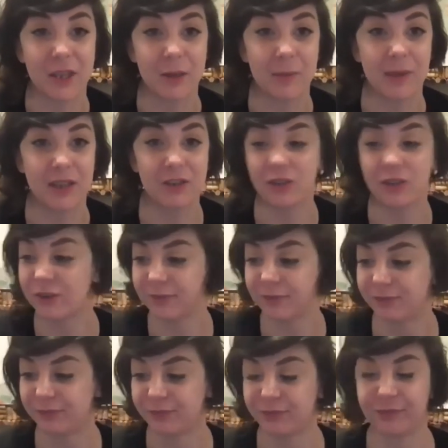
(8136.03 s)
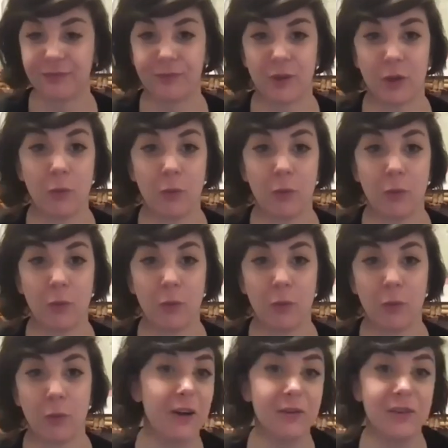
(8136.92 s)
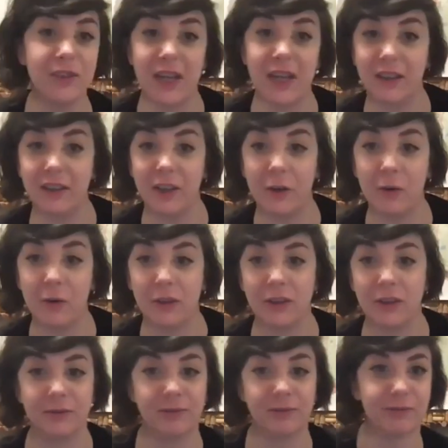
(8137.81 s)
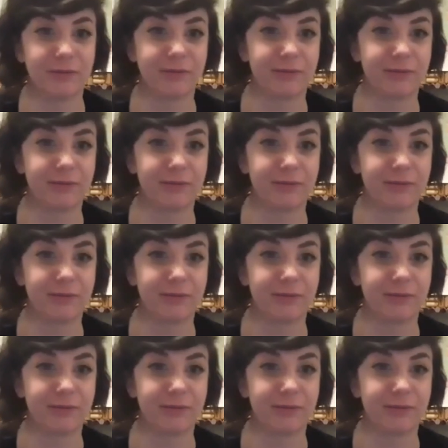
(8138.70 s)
much. Women-owned and local.